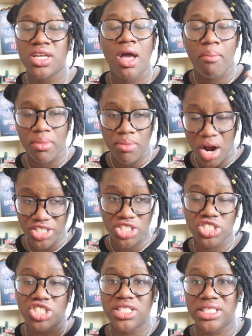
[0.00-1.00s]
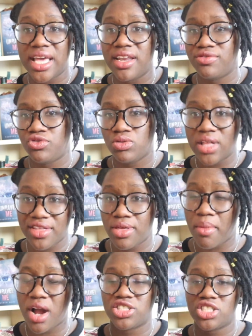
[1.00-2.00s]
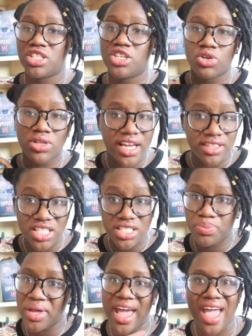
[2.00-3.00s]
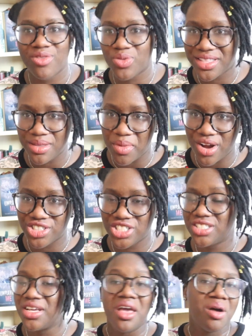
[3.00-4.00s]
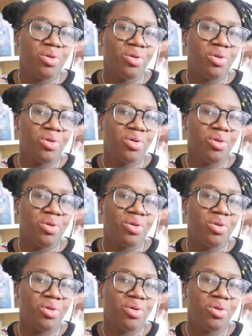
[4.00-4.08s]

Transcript: She said, if you like The Martian, then you'll like this, but I haven't read The Martian.